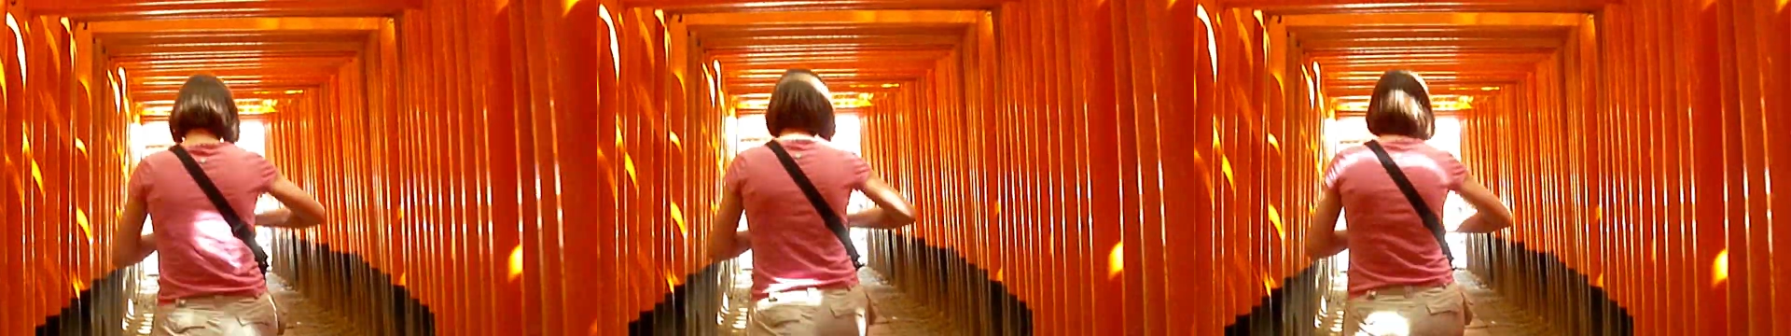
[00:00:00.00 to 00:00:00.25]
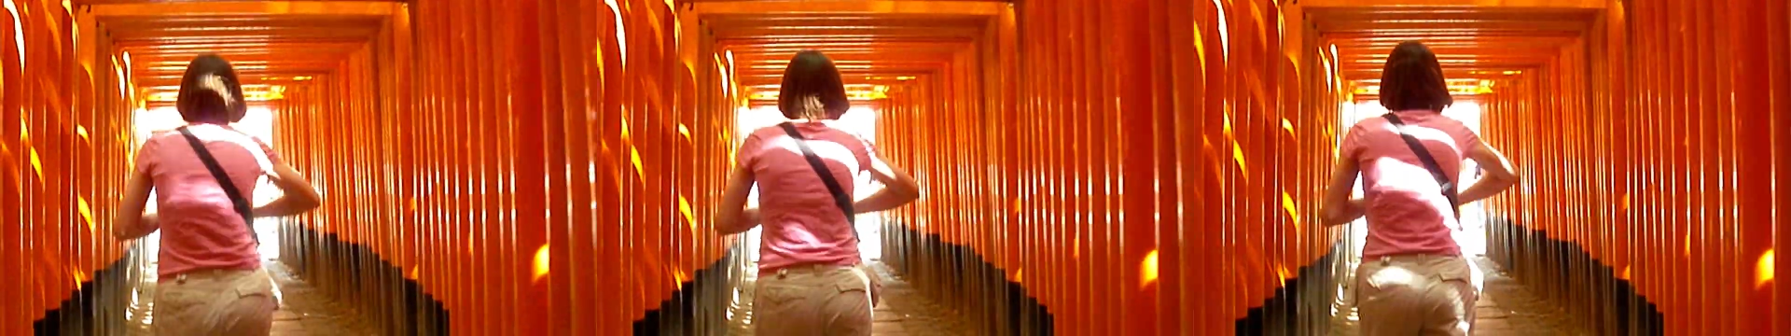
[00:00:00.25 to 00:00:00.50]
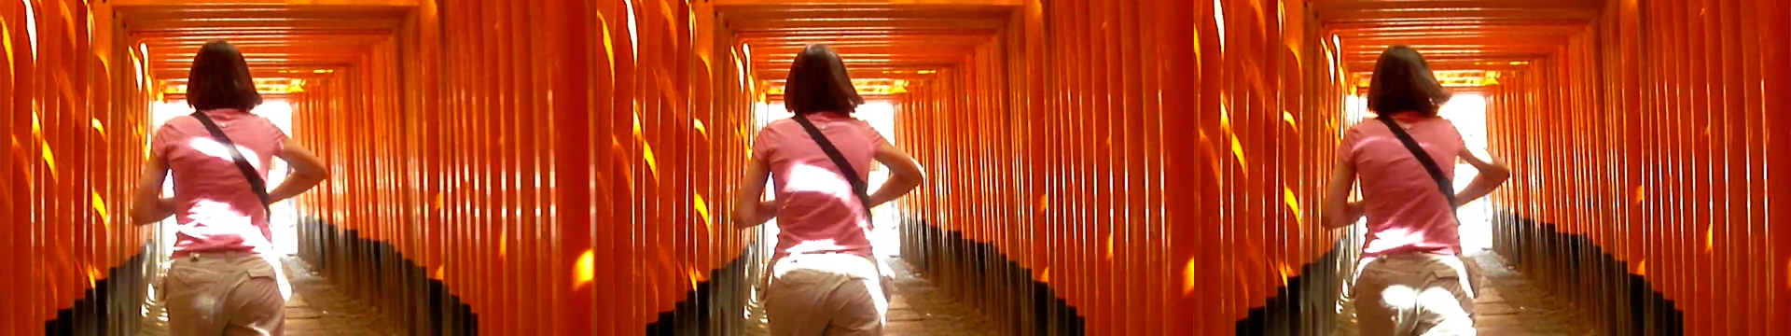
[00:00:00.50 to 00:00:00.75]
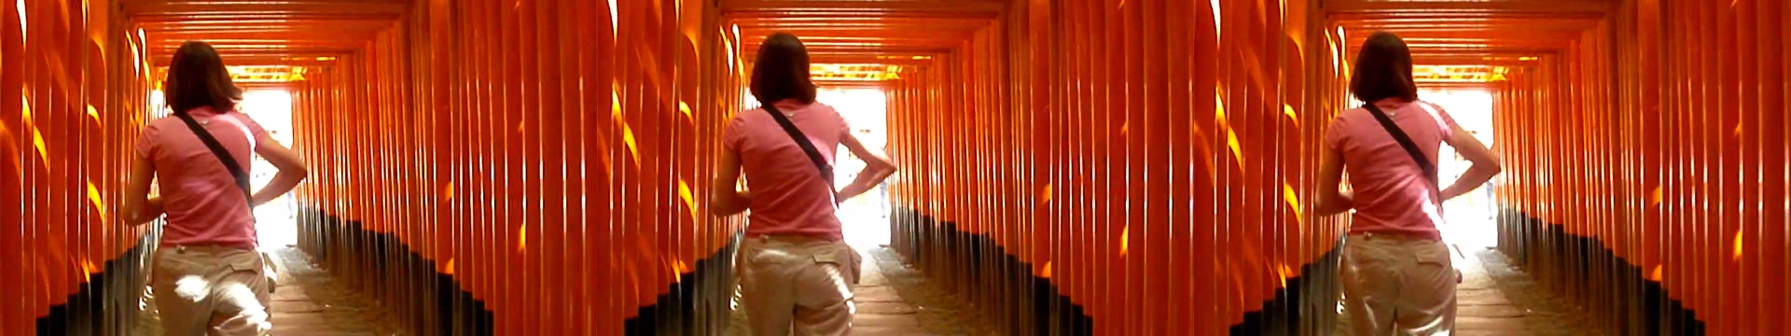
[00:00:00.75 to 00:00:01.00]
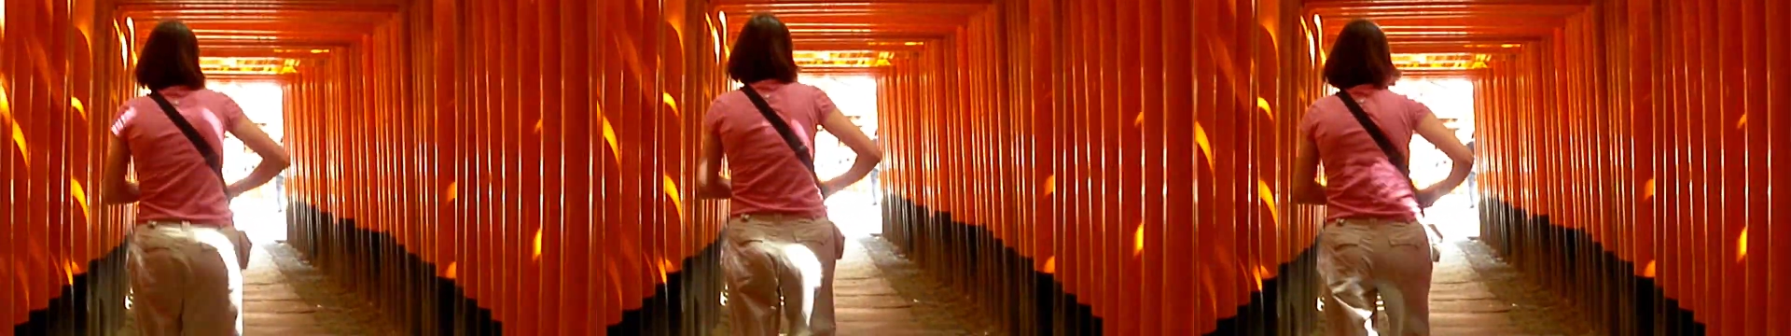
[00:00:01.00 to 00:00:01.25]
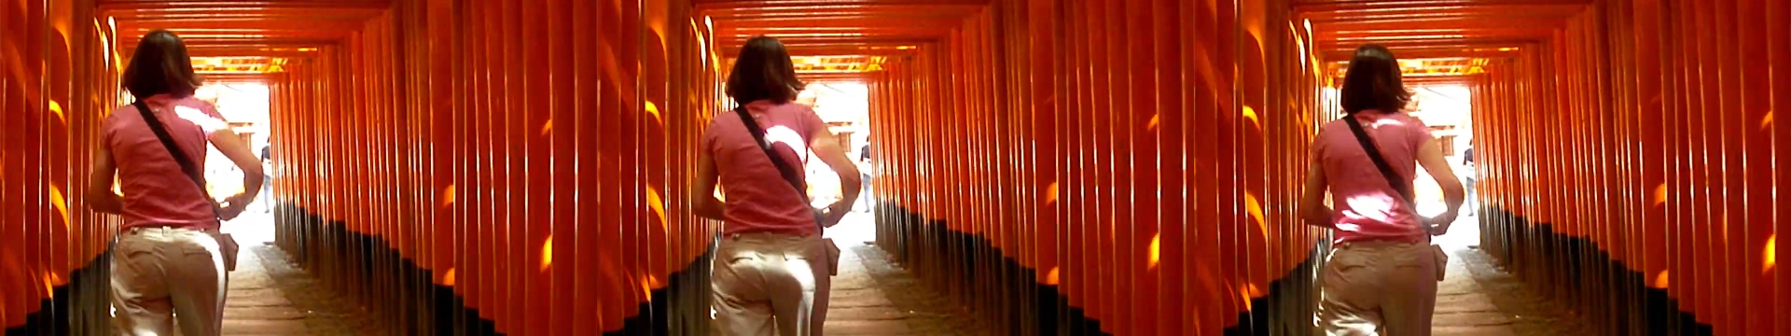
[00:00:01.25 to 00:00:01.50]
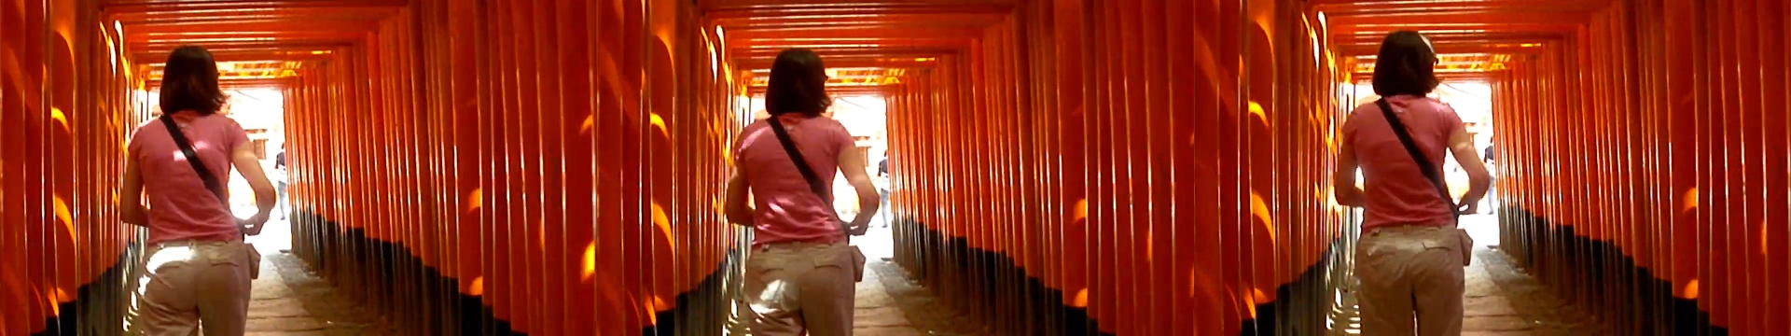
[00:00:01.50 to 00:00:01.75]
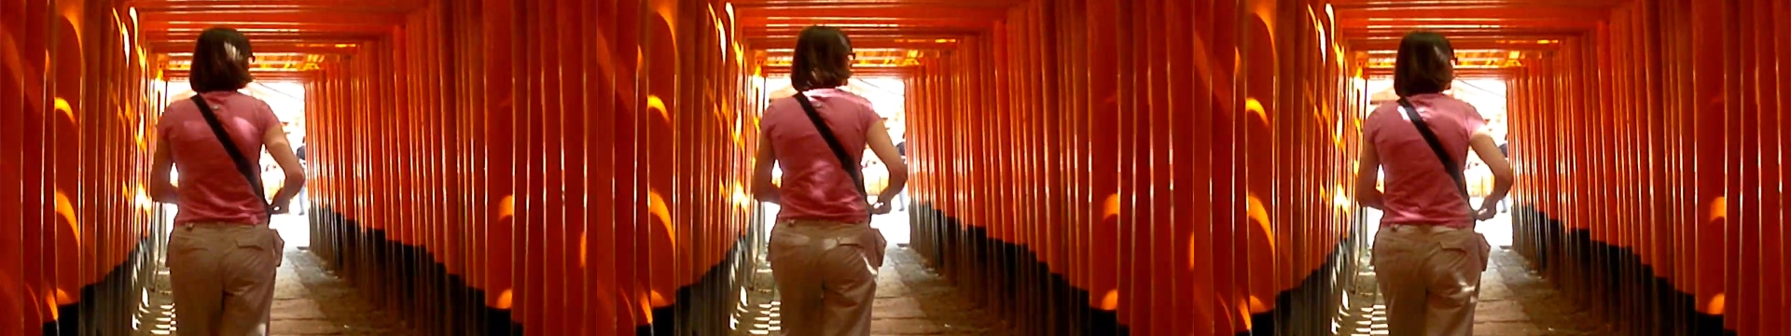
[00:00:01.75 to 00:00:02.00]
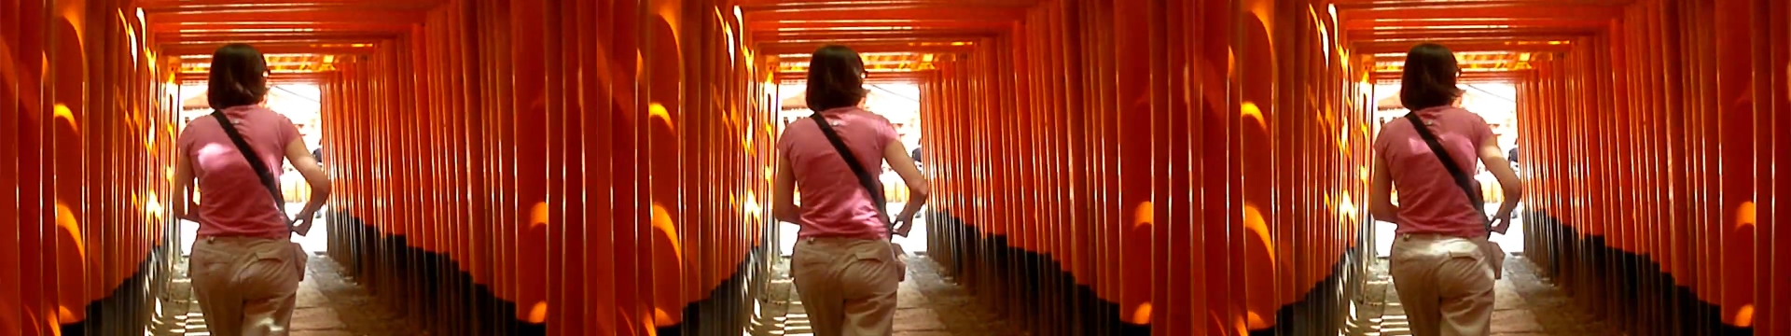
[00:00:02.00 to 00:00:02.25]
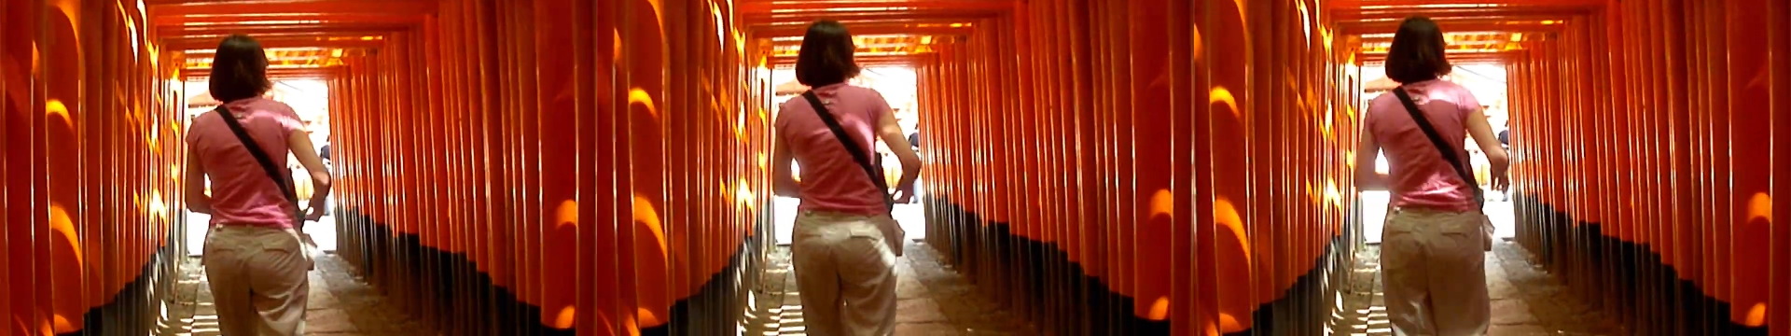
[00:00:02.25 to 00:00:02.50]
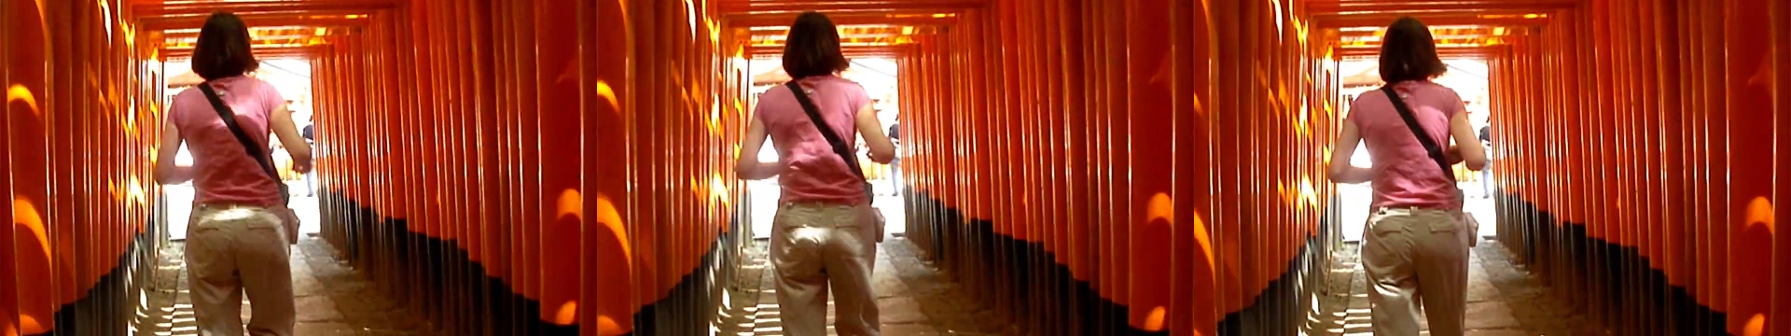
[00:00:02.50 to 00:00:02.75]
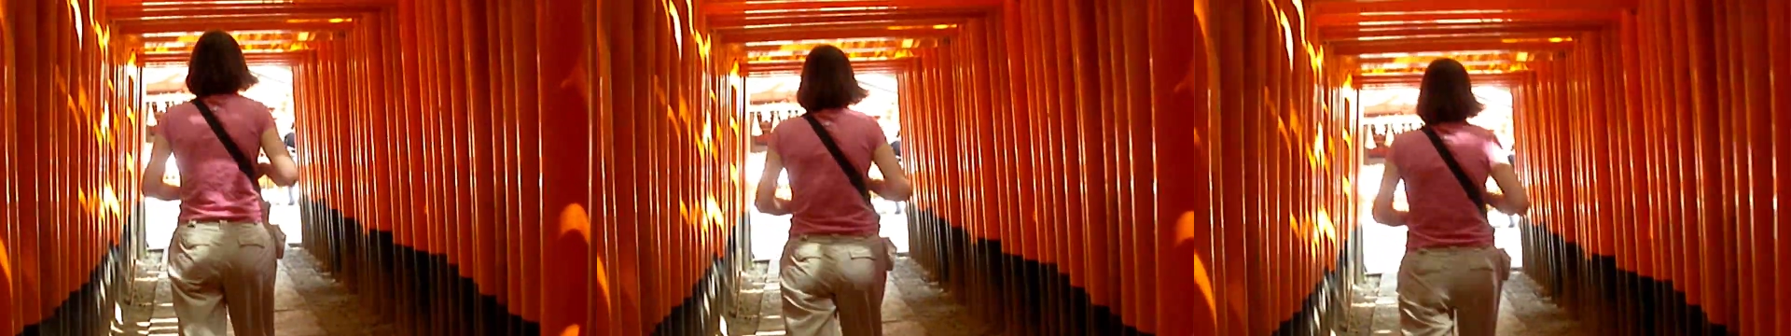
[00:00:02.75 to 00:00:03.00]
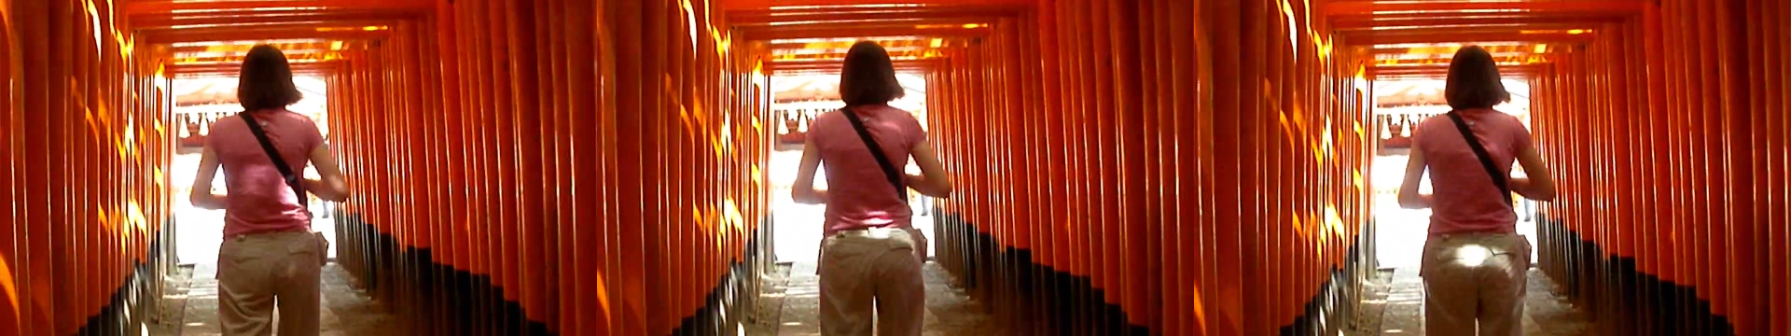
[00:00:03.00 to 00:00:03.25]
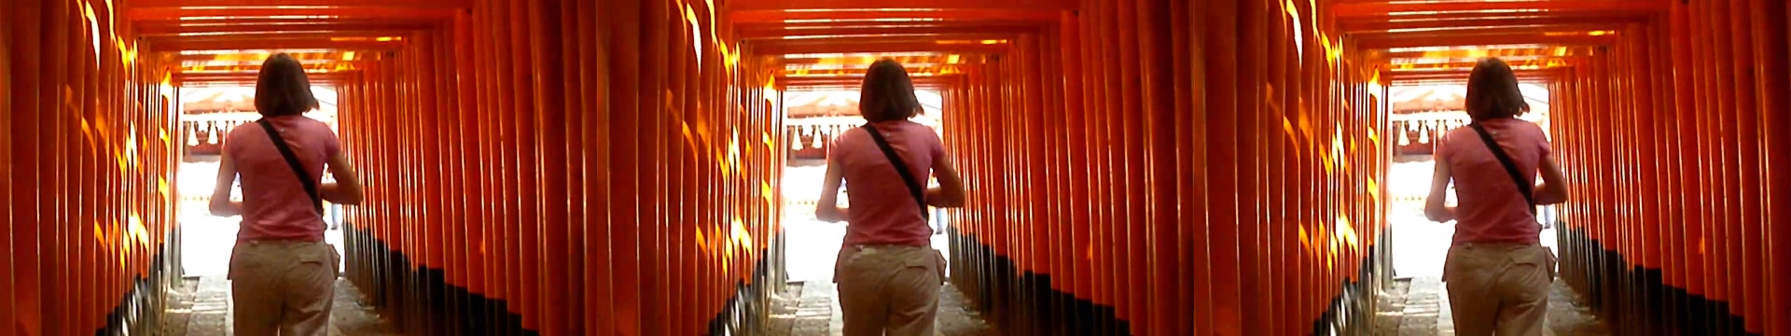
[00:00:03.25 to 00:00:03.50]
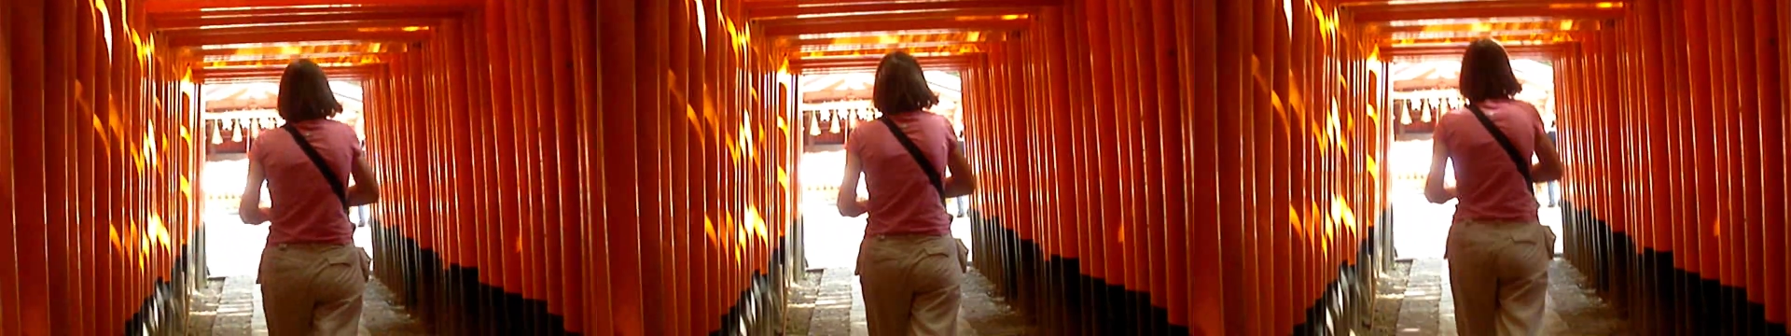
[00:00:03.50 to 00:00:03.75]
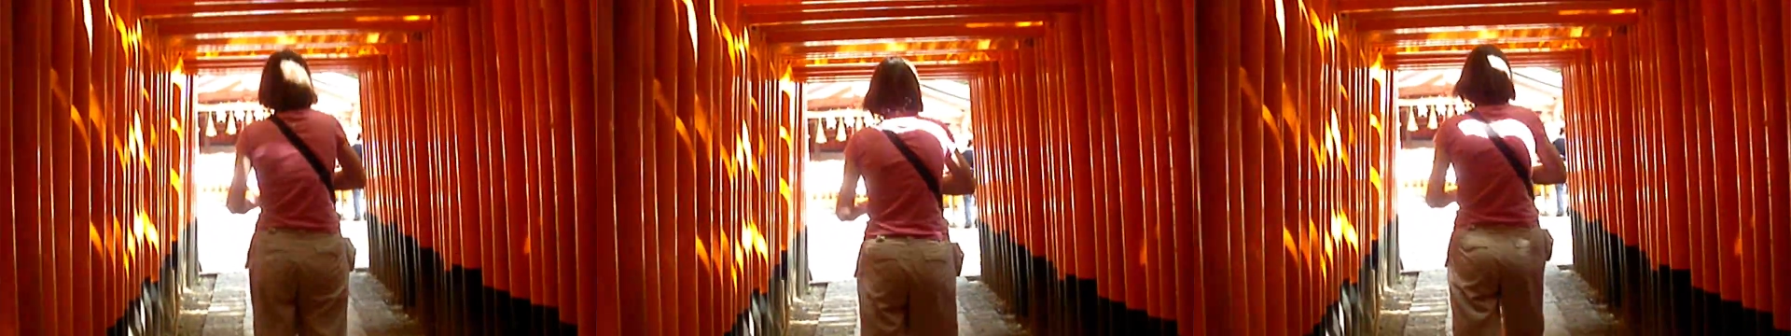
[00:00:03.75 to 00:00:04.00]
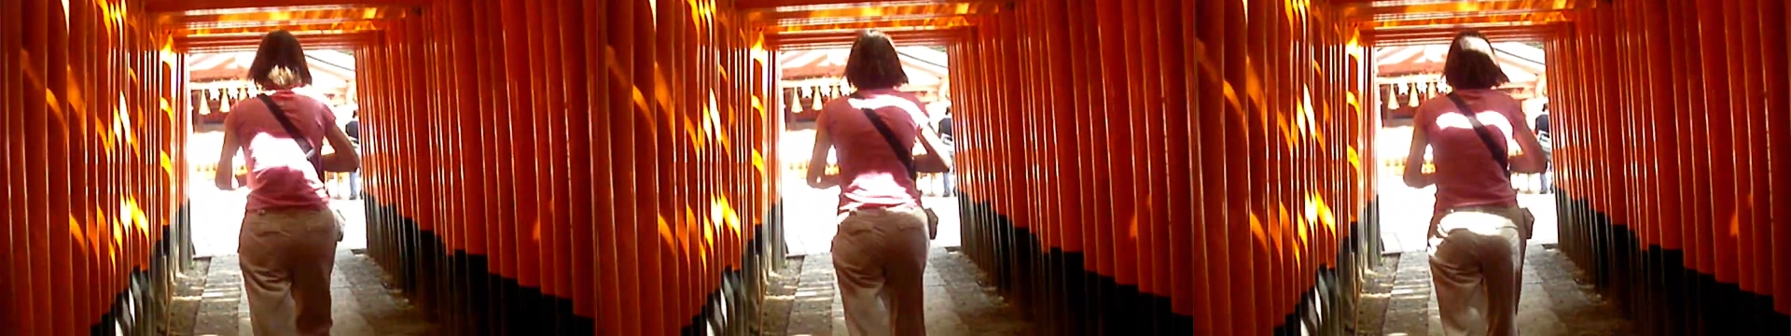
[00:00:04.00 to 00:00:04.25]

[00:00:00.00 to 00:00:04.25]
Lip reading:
[unreadable: no face in view]